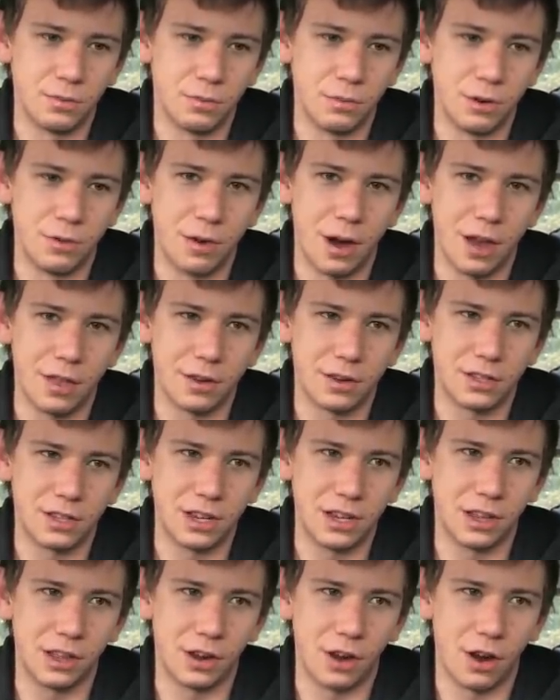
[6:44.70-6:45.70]
would rather
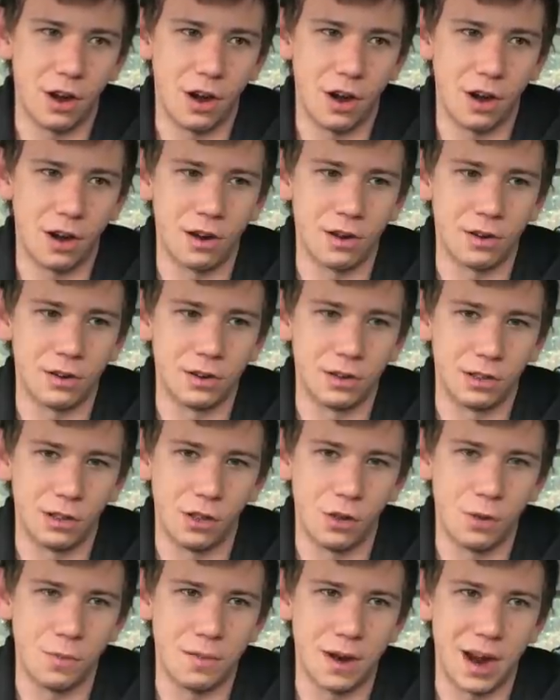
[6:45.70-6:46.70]
see the car
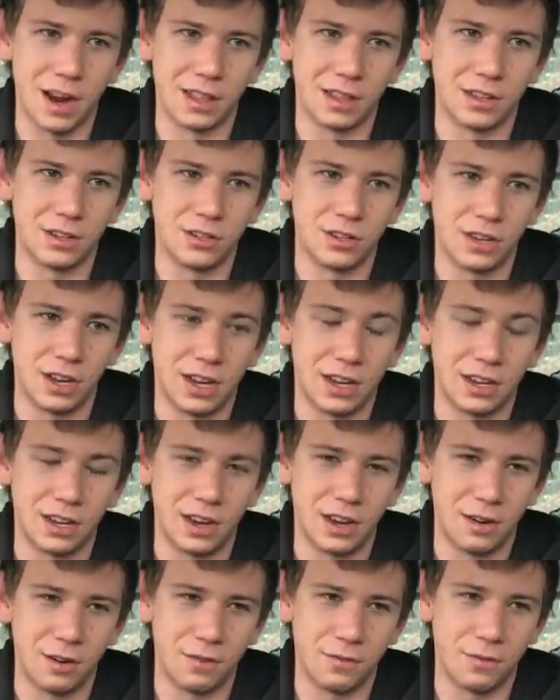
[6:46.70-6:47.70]
low mileage and
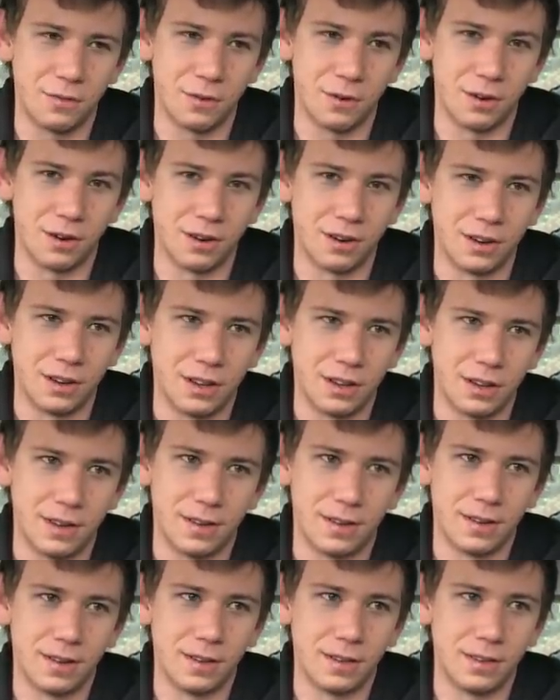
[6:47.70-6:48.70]
cared for
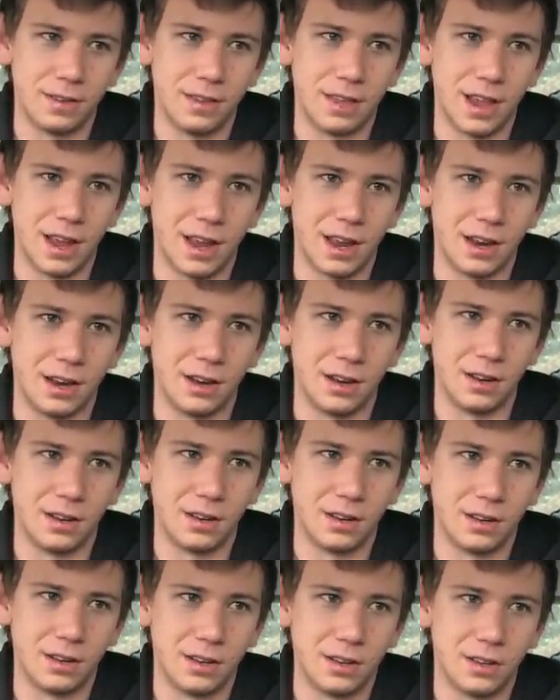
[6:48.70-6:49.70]
than
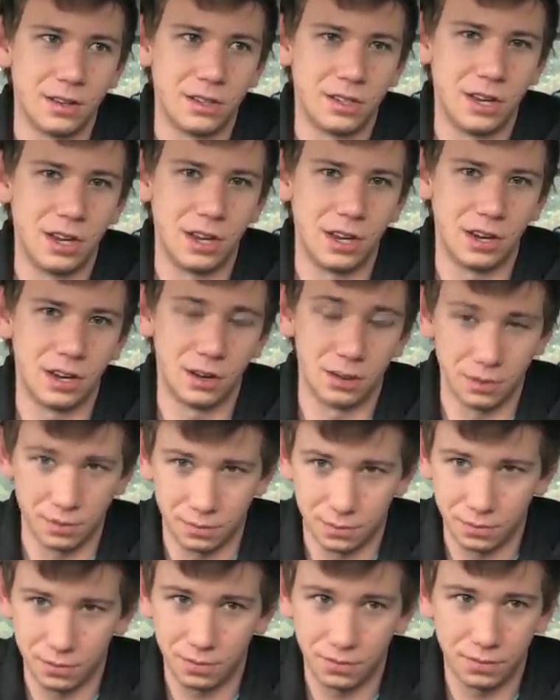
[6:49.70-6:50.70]
seeing a
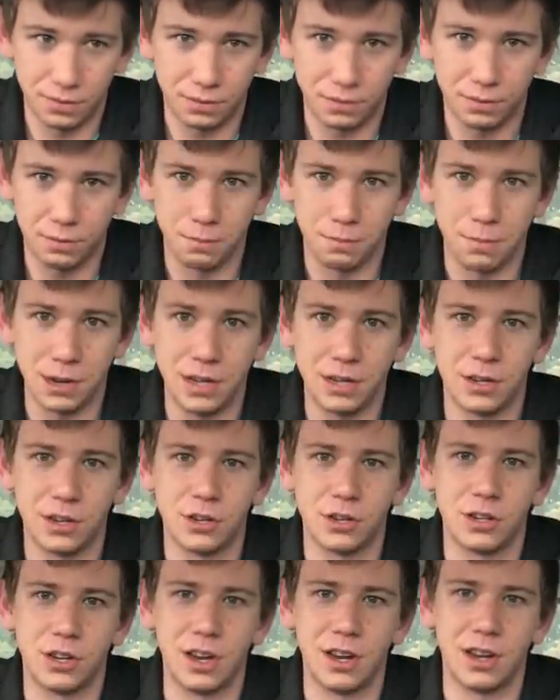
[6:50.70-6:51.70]
beat to
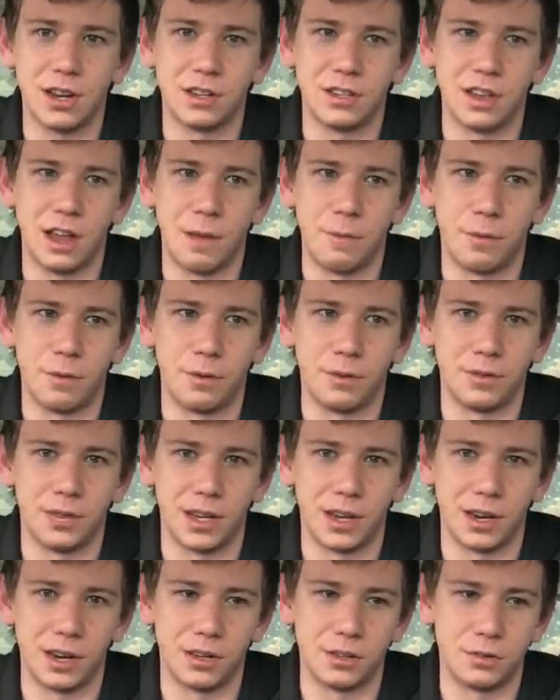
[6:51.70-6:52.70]
shit example
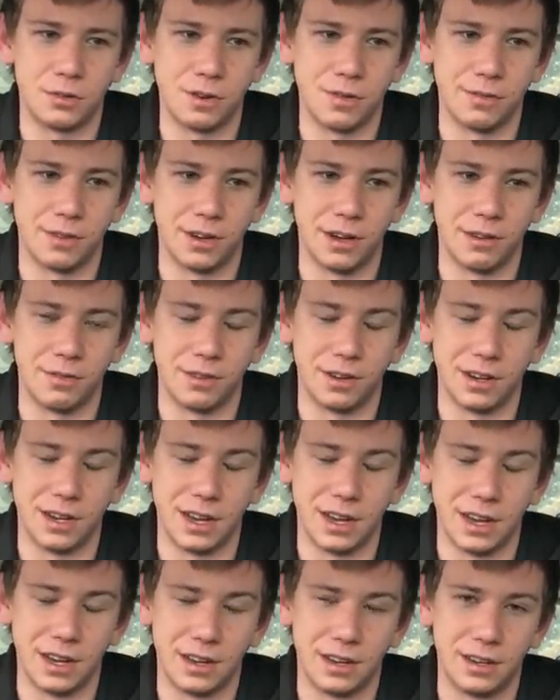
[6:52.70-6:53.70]
that gets driven every
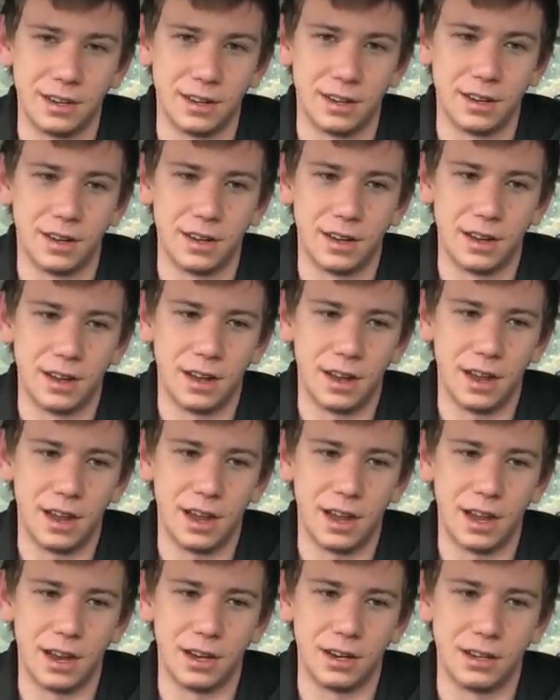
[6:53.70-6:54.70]
day
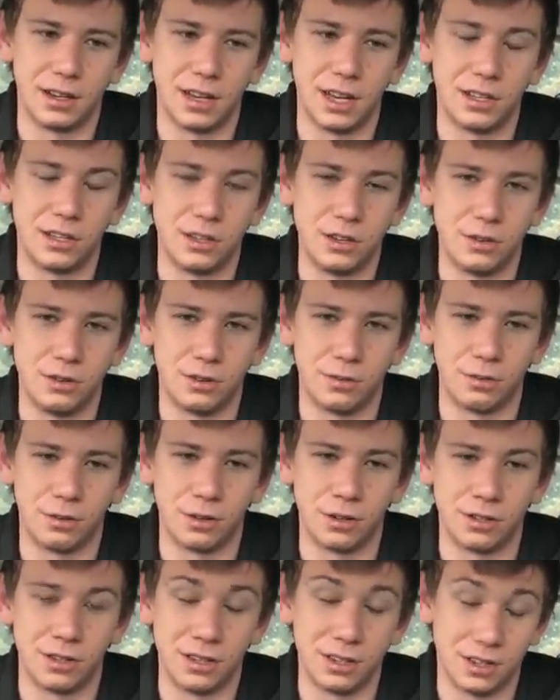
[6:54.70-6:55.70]
and gets used
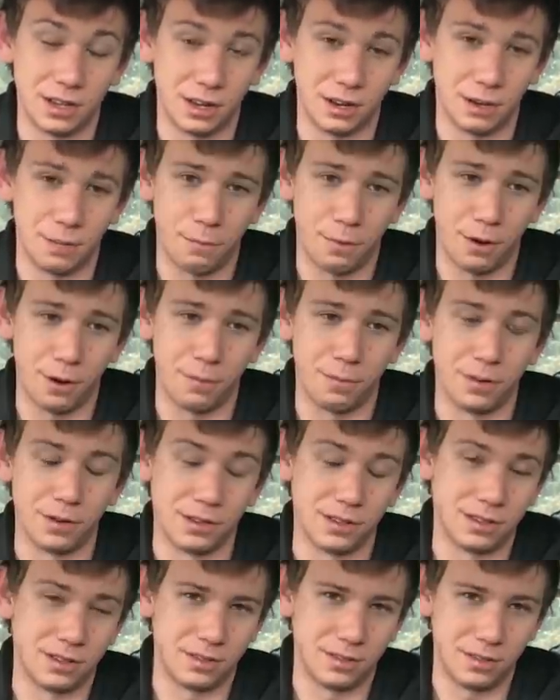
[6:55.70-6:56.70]
for its intended
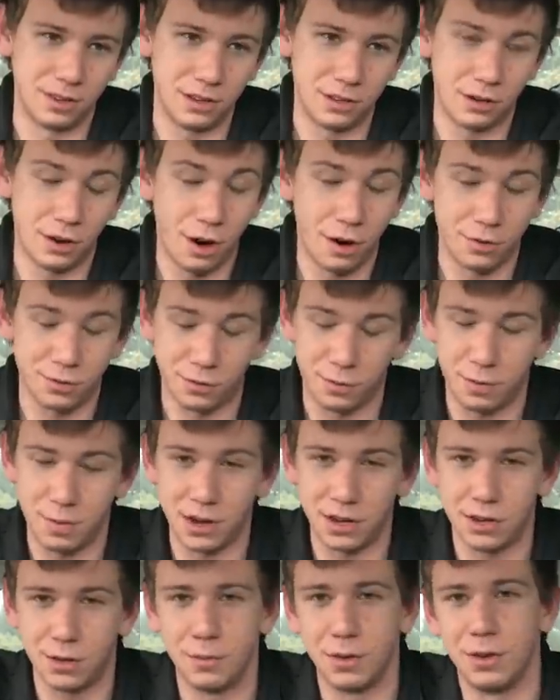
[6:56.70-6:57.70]
purpose. These cars were
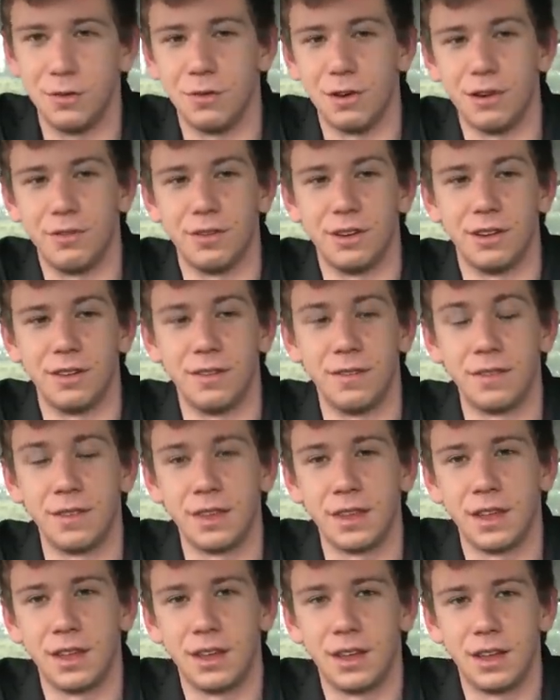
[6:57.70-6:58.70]
meant to be driven,
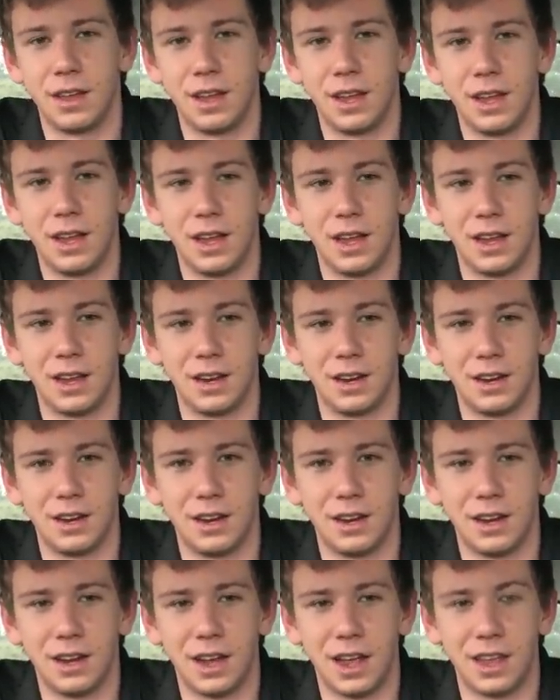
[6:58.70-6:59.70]

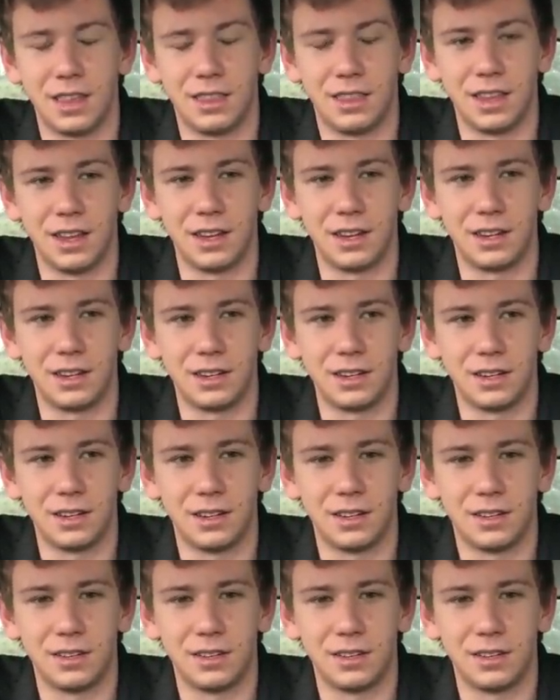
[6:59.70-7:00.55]
and I think